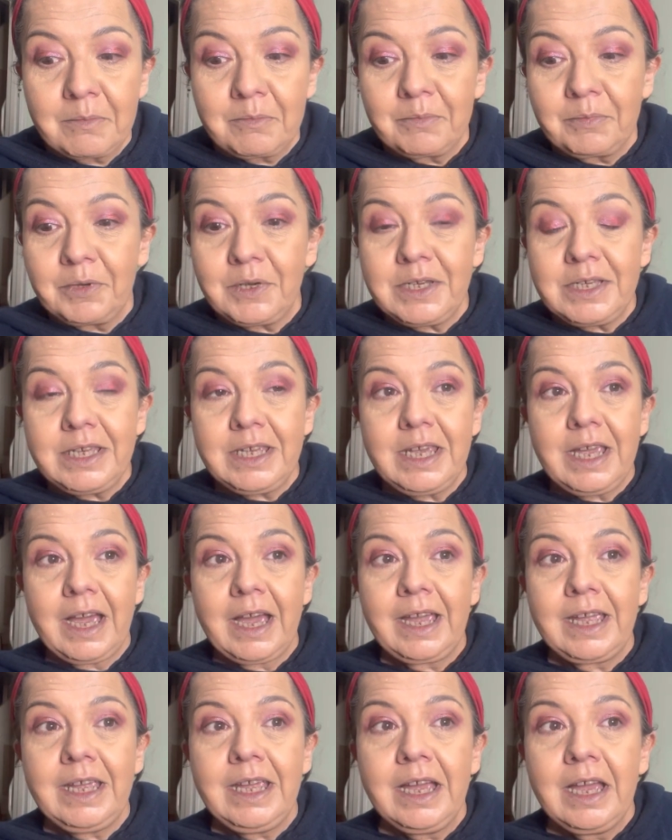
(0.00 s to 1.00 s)
Pretty,
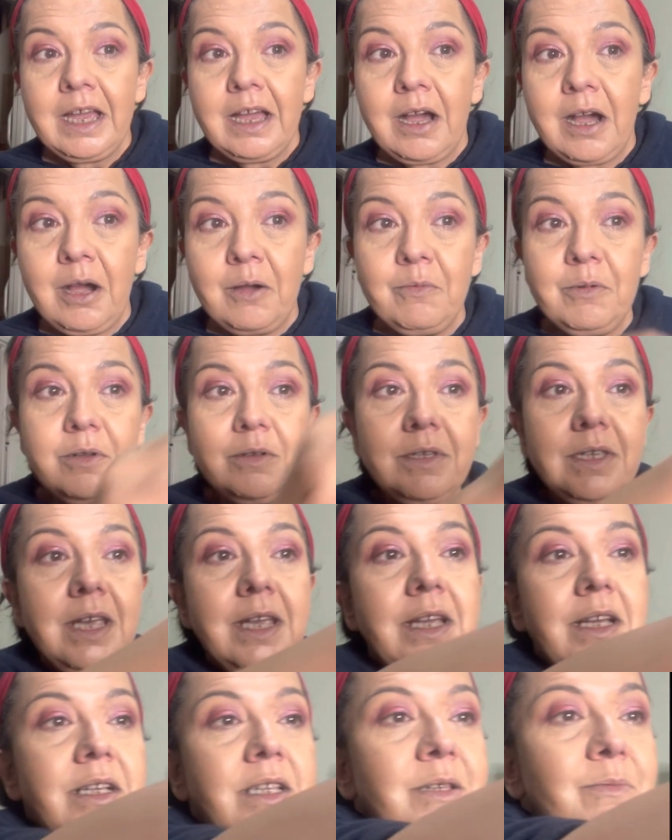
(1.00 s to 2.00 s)
hey? I will
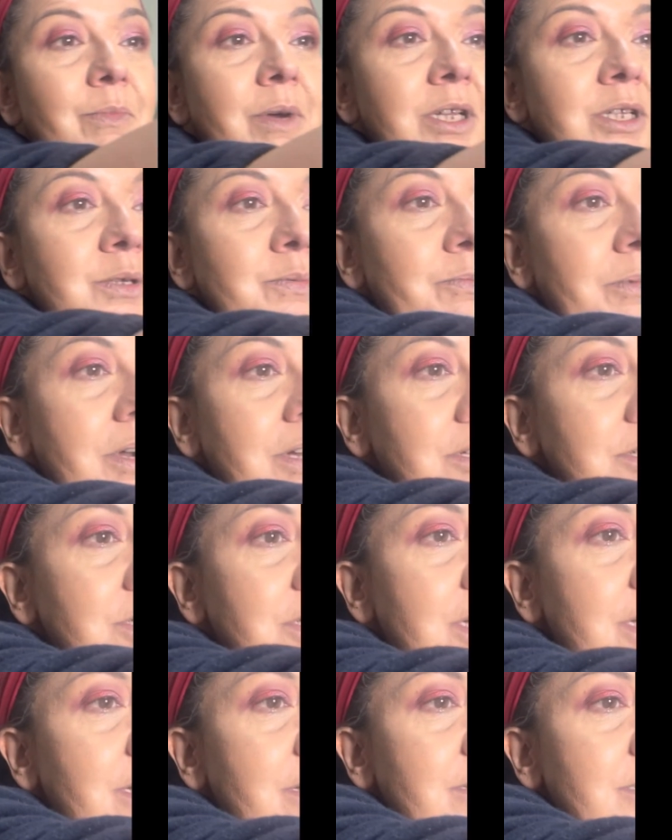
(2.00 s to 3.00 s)
take a smudge brush
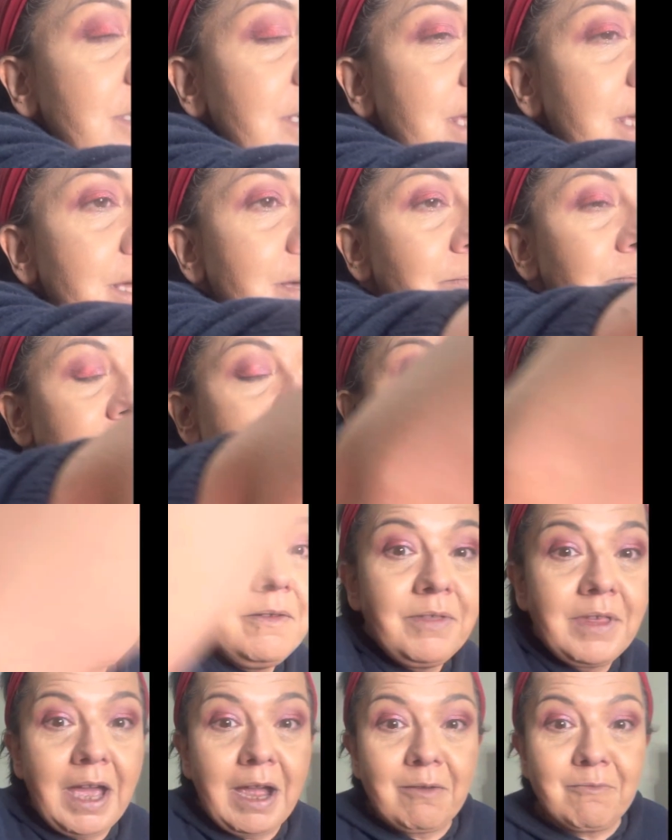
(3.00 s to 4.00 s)
and I'll take a bit
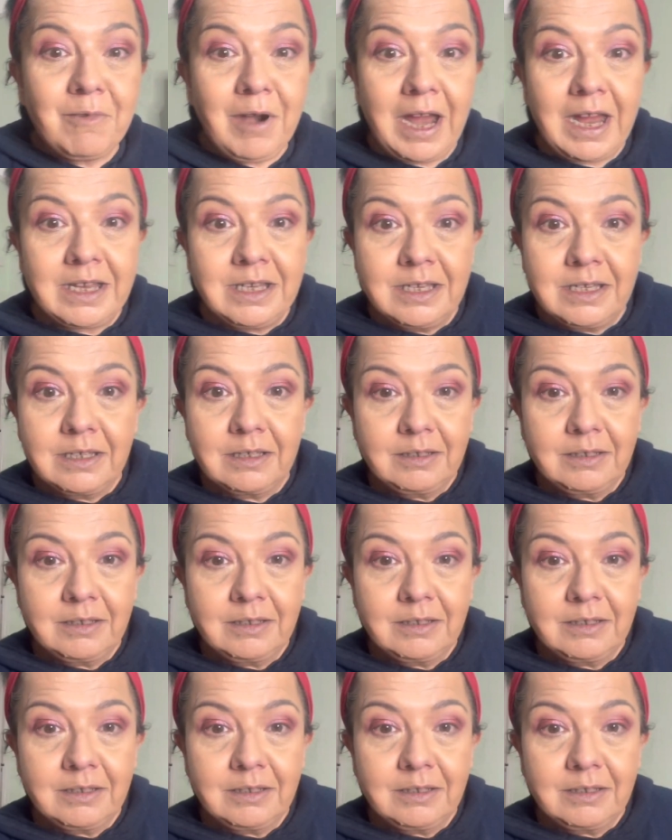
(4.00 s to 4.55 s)
of that red.